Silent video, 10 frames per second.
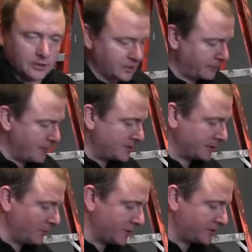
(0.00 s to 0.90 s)
So if you
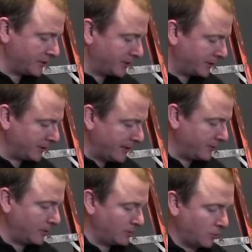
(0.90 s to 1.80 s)
basically watch the, the
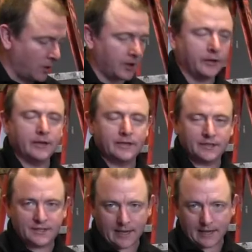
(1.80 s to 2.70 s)
level of water in
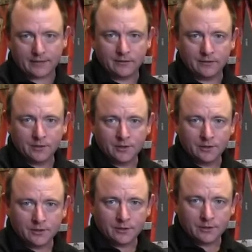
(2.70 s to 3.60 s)
the tank,
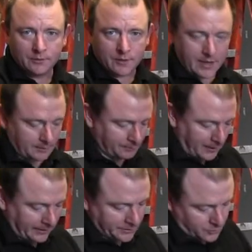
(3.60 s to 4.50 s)
and
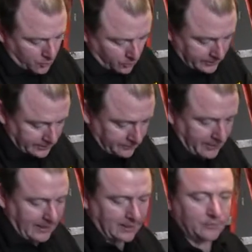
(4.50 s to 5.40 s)
by controlling the
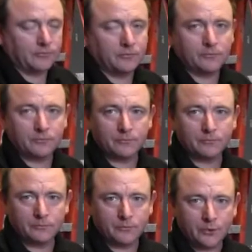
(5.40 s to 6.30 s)
valve,
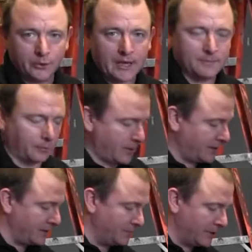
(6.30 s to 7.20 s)
you'll keep it
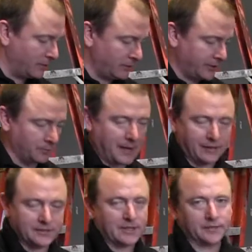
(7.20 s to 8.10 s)
right in the middle and you'll
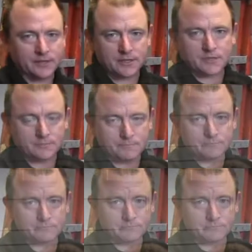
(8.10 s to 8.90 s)
balance out the system.